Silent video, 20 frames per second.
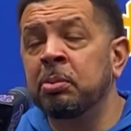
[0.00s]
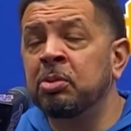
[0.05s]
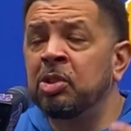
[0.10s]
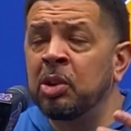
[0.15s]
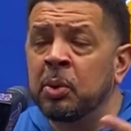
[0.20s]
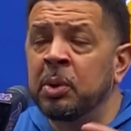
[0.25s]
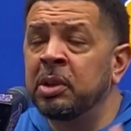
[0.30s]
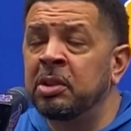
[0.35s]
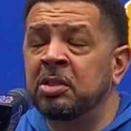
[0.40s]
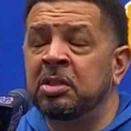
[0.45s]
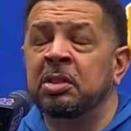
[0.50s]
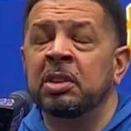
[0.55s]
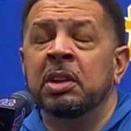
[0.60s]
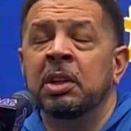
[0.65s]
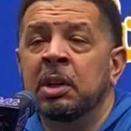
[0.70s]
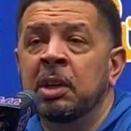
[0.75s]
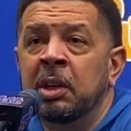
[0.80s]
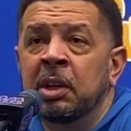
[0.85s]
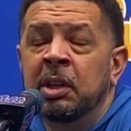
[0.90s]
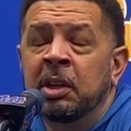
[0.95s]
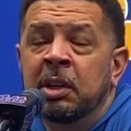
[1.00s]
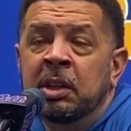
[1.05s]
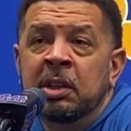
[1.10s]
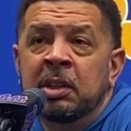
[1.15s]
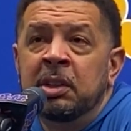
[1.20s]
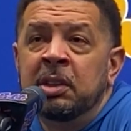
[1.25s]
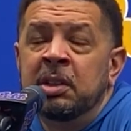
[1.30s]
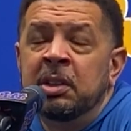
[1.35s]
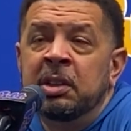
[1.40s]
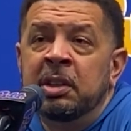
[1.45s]
So it's
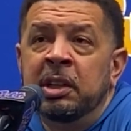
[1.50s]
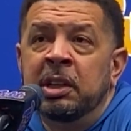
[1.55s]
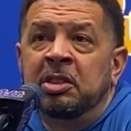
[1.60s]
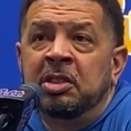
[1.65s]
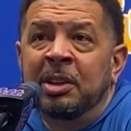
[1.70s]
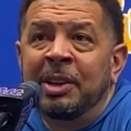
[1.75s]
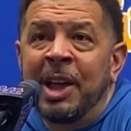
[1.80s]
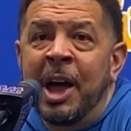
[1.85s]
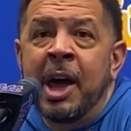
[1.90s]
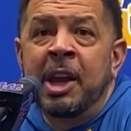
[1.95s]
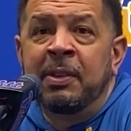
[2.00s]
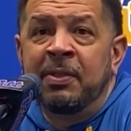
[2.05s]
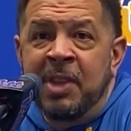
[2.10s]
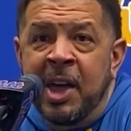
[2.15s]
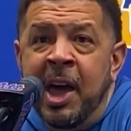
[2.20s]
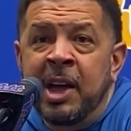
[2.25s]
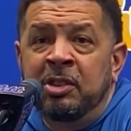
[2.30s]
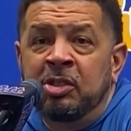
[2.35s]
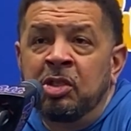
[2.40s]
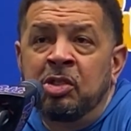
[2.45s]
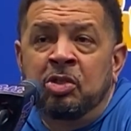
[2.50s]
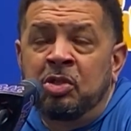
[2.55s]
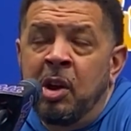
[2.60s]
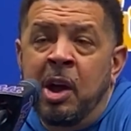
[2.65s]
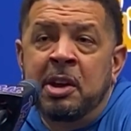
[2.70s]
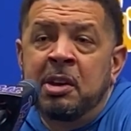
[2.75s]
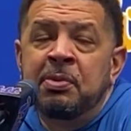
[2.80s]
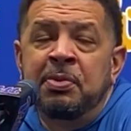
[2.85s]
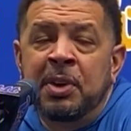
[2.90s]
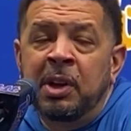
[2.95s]
a lot of that, just
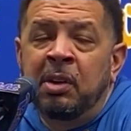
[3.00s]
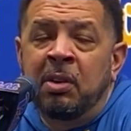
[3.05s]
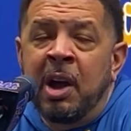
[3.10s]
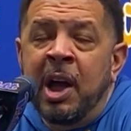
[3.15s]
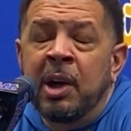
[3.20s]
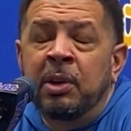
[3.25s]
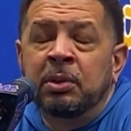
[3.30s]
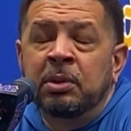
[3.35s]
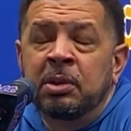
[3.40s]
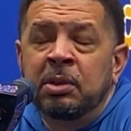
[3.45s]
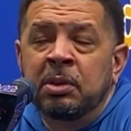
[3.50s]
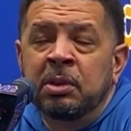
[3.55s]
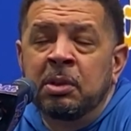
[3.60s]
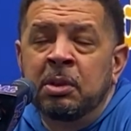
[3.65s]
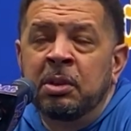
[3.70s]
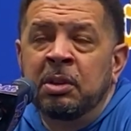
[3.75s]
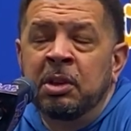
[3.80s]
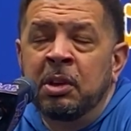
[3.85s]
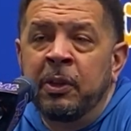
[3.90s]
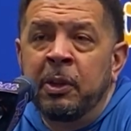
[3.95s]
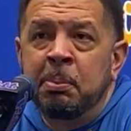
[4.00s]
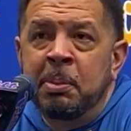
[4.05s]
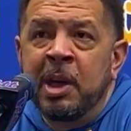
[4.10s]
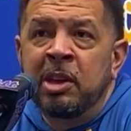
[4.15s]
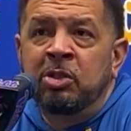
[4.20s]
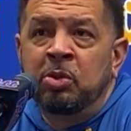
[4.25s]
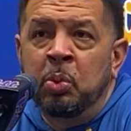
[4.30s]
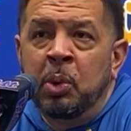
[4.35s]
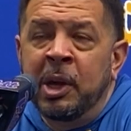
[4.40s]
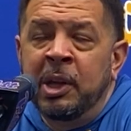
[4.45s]
trying to figure out, you know, the
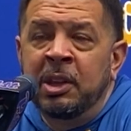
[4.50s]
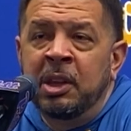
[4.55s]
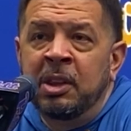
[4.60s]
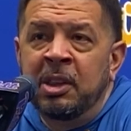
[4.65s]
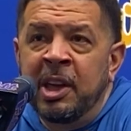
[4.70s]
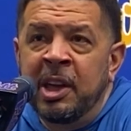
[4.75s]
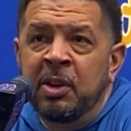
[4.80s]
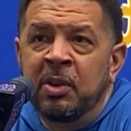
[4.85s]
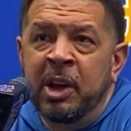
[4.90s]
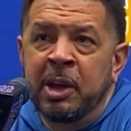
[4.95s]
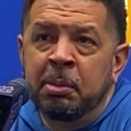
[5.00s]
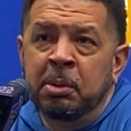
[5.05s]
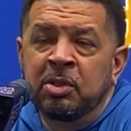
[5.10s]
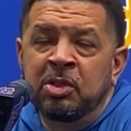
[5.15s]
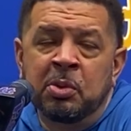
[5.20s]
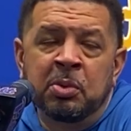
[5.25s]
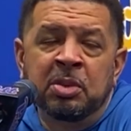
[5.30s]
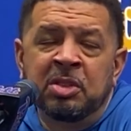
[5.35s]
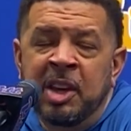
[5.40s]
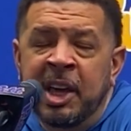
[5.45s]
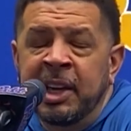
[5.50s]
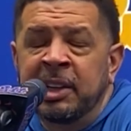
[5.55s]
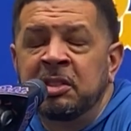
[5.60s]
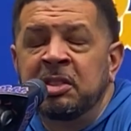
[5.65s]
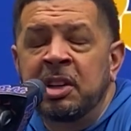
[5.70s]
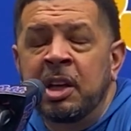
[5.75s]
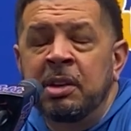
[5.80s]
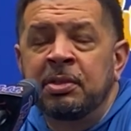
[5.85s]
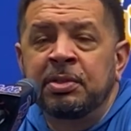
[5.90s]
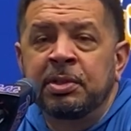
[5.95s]
best way that they are able to retain stuff.